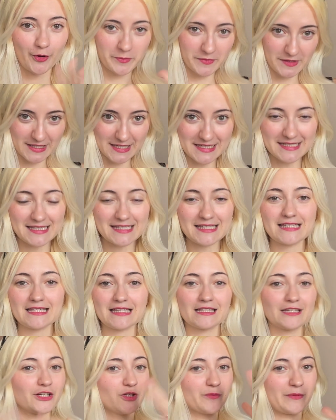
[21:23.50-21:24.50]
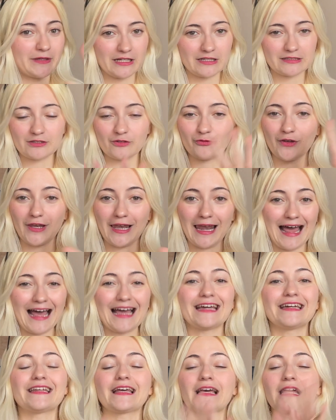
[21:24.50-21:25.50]
this little beacon of
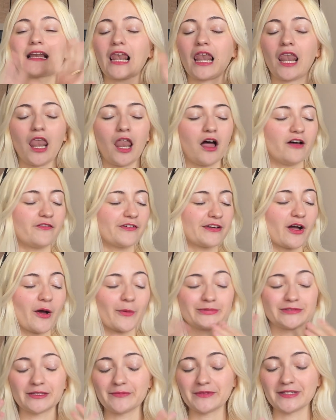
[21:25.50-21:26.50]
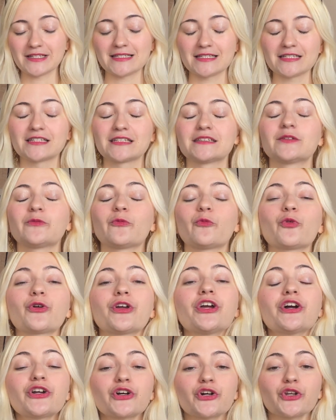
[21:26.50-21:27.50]
light and love and optimism, we
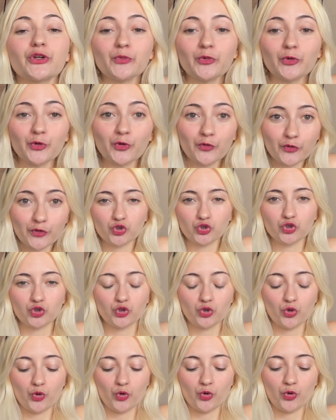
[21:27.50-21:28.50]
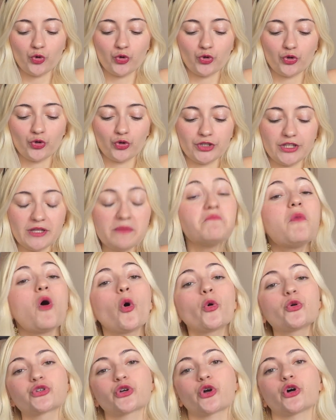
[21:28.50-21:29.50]
are gonna move to the
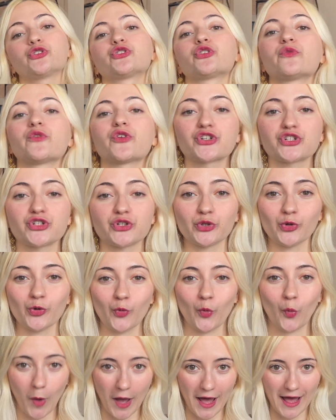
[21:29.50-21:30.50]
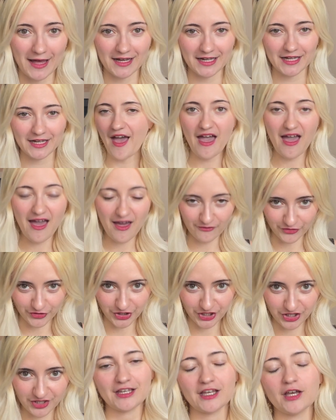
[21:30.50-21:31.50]
most controversial wag
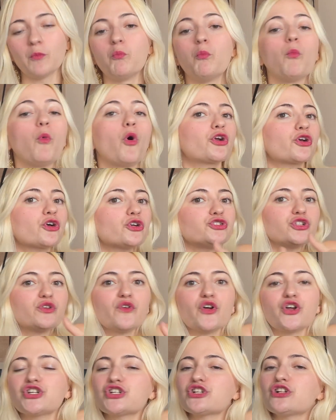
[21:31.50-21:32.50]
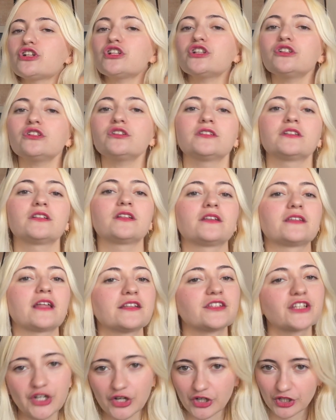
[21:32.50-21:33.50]
ever. More controversial than
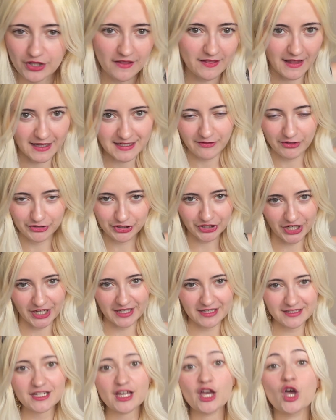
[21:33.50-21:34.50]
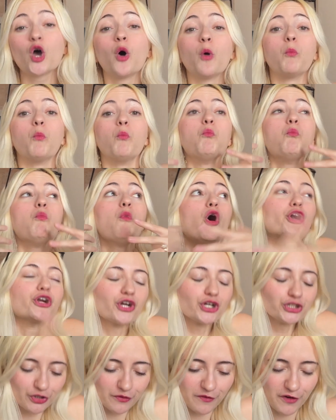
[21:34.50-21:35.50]
the girl that lies about her age. More
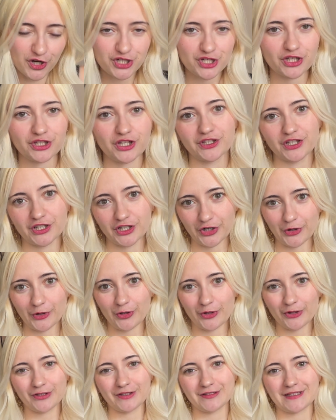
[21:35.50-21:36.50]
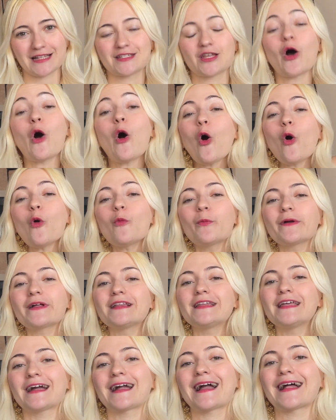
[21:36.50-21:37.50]
controversial than the girl that's
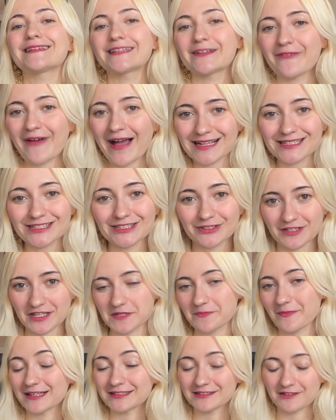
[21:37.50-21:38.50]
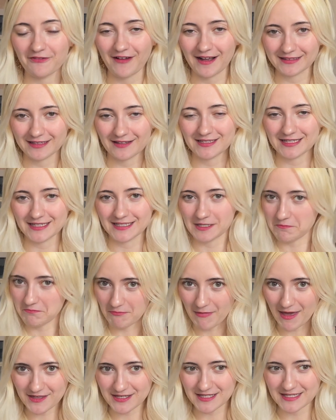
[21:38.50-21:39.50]
openly an anti-vaxxer despite the fact that she's in
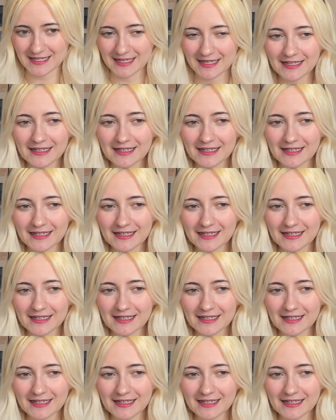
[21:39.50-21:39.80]
medicine.